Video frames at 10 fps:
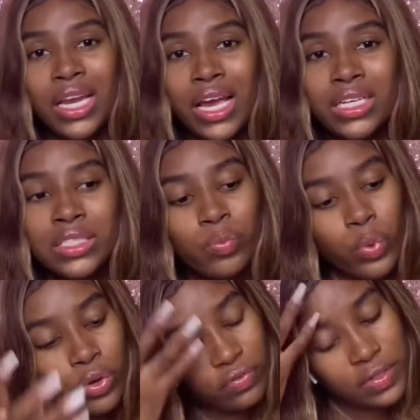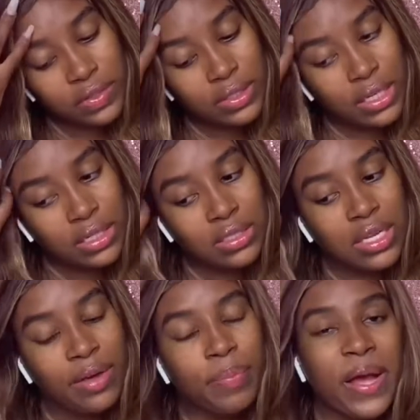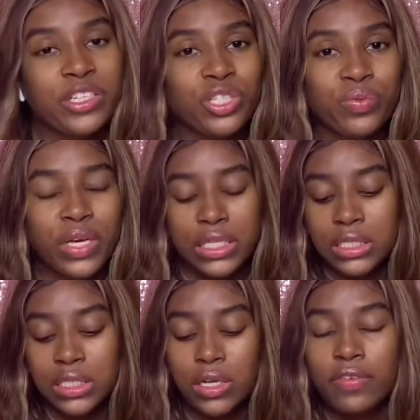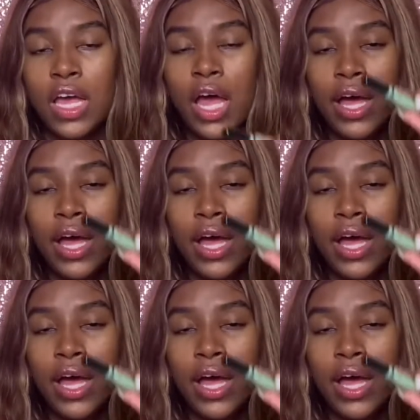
like some part of their skin is like patchy red and stuff.